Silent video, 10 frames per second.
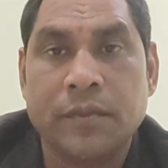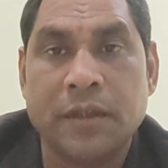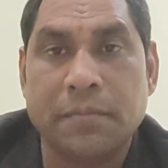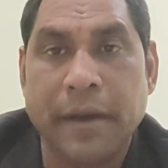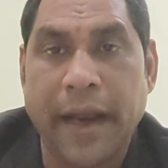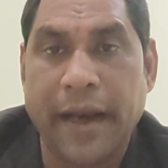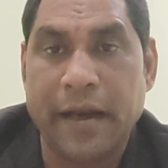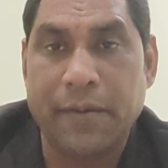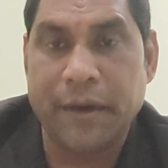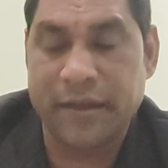
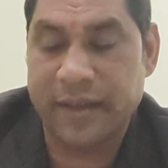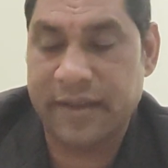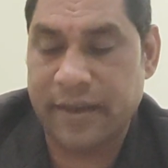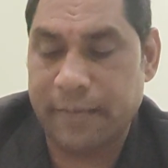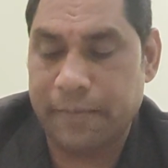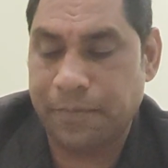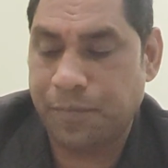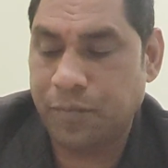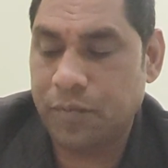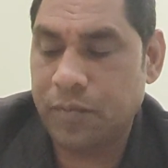fixation
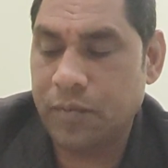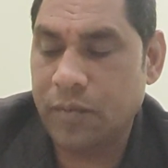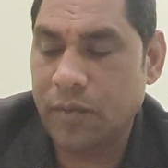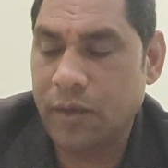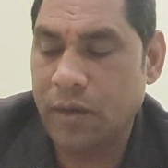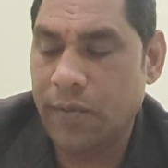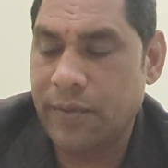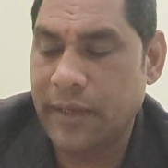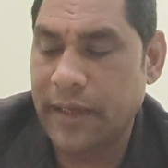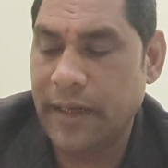of
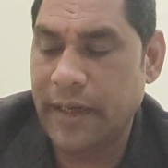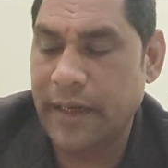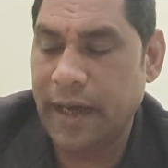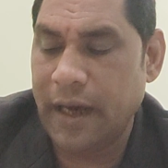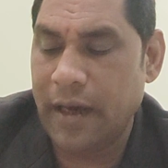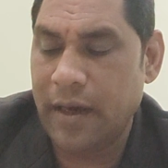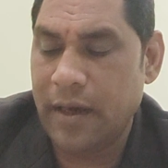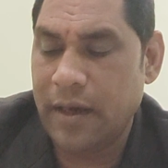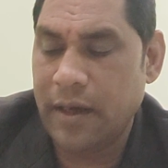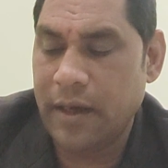selling area
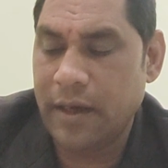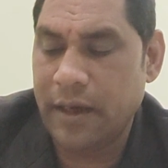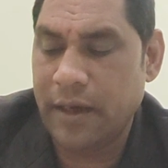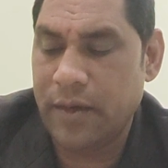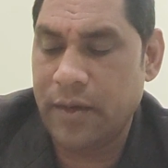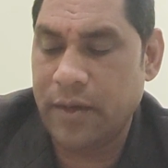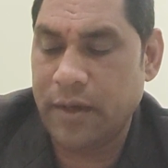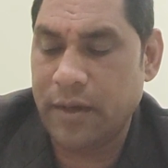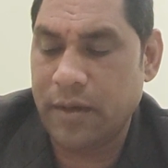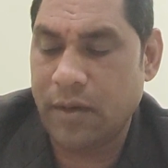and
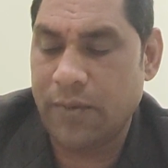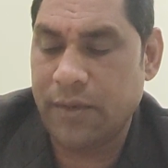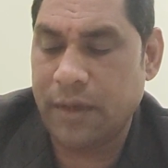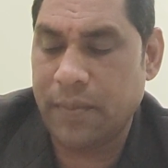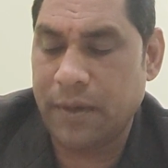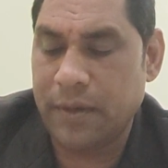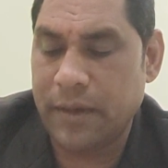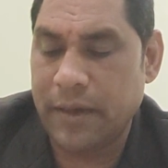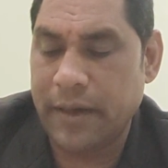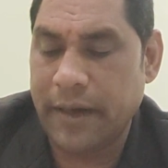acquisition of surplus
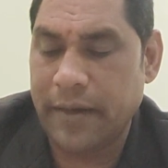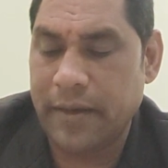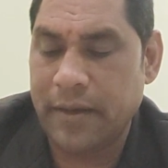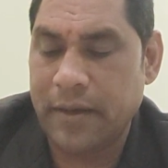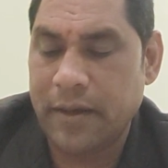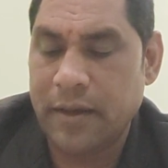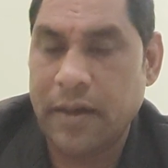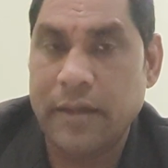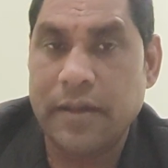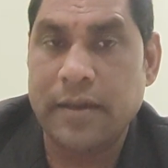land Act
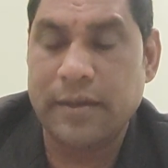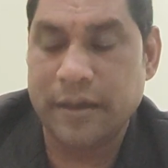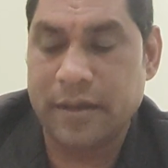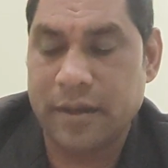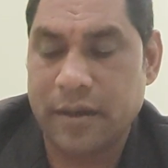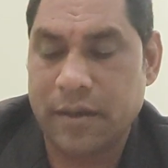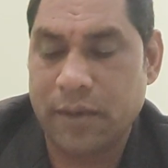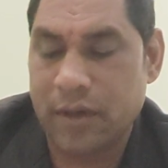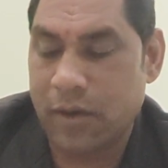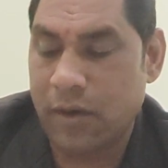
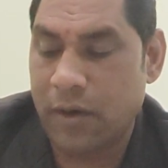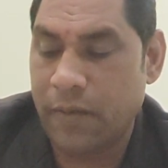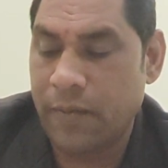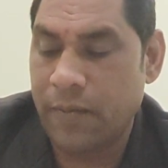1961 or